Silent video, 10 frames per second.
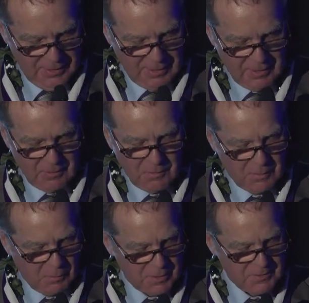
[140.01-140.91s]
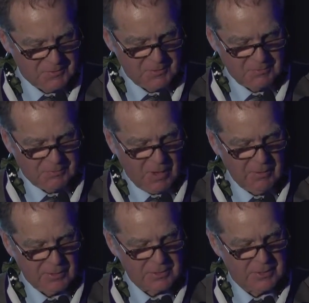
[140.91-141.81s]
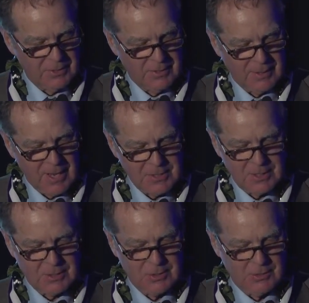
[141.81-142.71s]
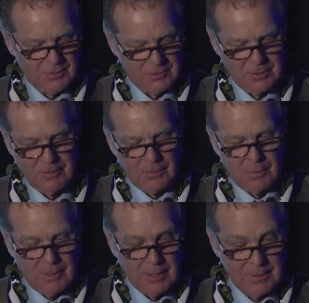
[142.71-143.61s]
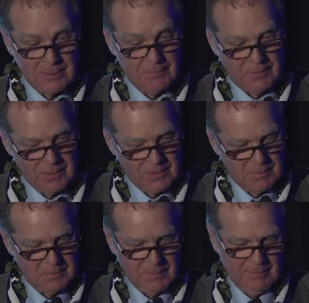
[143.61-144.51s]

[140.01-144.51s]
and had only won finalist in the last 6 years, and their relays had finished